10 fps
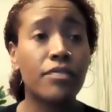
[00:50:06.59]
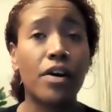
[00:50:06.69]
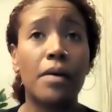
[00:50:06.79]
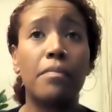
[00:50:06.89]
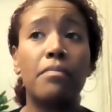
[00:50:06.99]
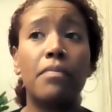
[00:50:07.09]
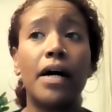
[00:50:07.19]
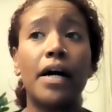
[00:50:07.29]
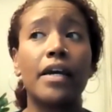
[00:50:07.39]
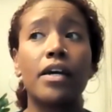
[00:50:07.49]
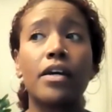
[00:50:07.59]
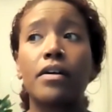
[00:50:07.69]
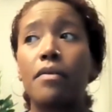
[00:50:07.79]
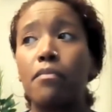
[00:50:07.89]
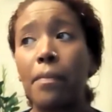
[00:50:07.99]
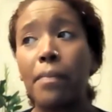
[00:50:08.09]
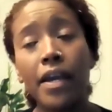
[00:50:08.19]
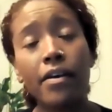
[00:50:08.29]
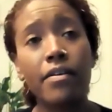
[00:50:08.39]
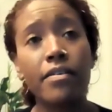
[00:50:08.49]
from my
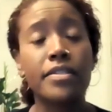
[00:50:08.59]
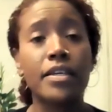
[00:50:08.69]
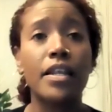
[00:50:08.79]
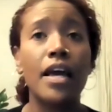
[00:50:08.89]
peers, and